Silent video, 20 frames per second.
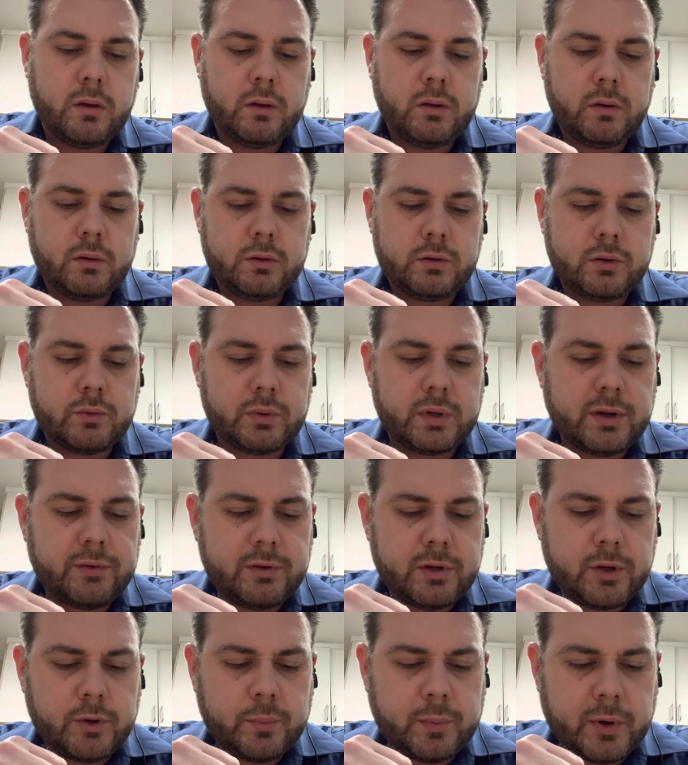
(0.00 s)
So whatever
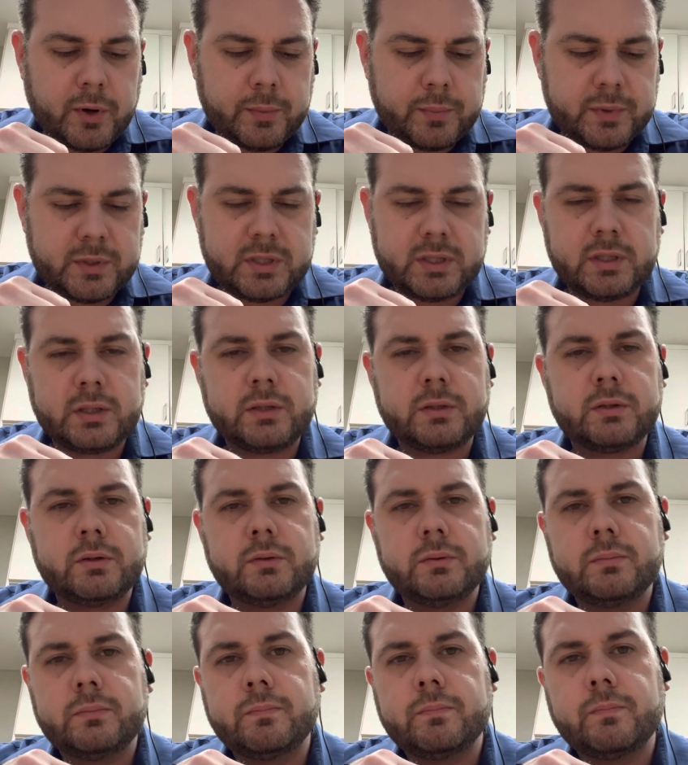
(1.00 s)
your purpose is,
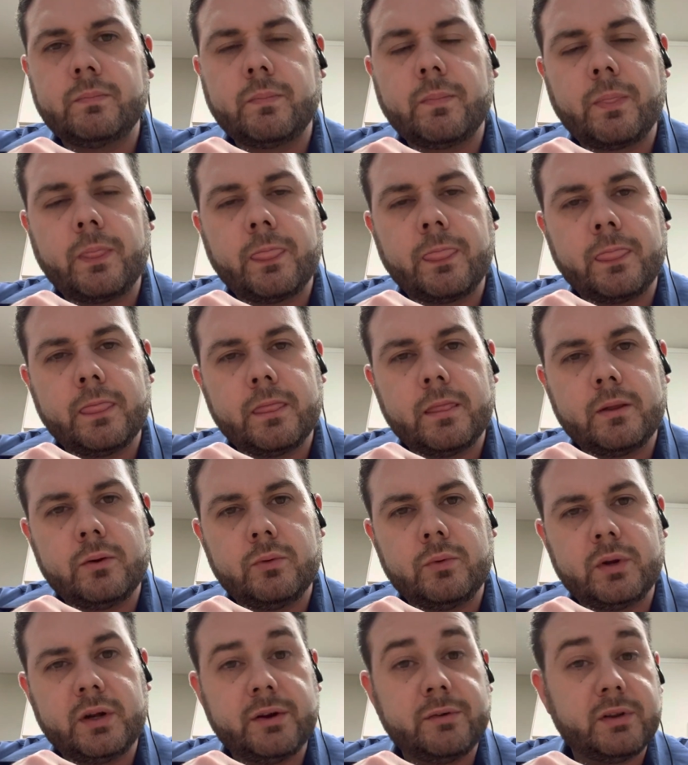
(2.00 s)

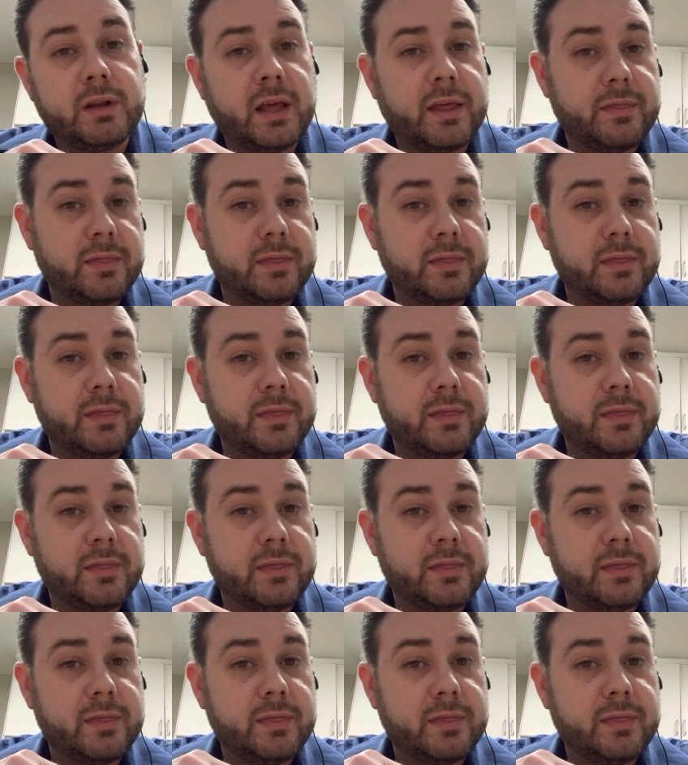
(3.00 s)
whatever that